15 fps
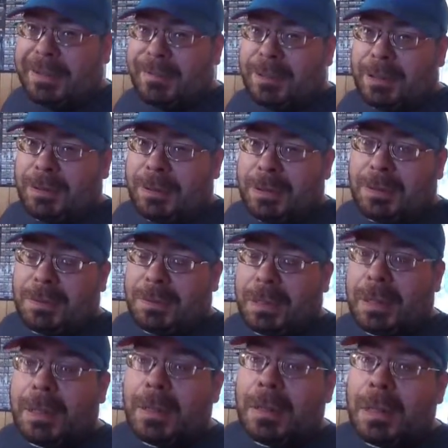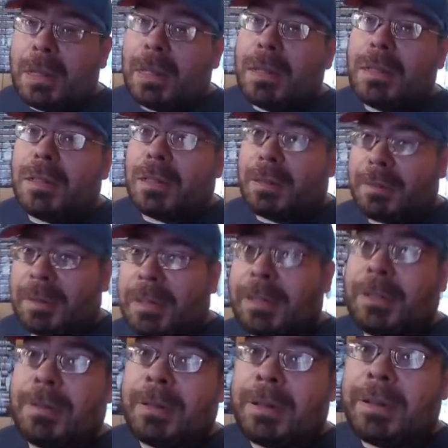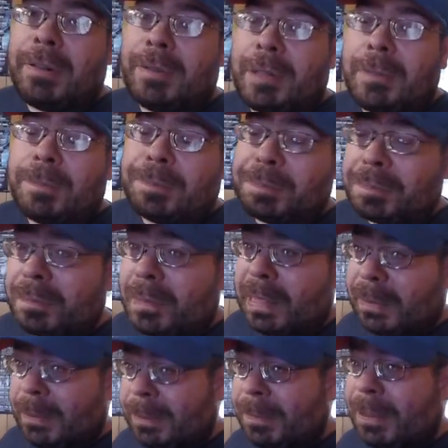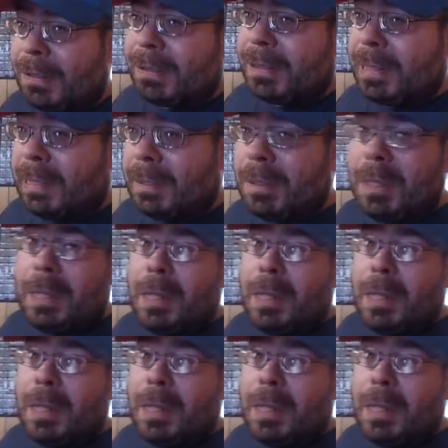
info wrong, so I'm going to do it over and repost it.